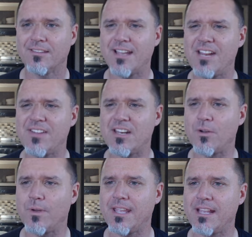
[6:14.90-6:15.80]
It's kind of
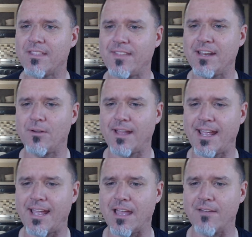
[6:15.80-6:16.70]
annoying that they don't
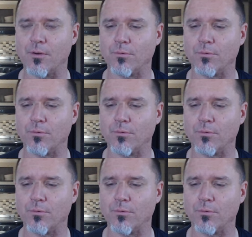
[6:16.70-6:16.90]
have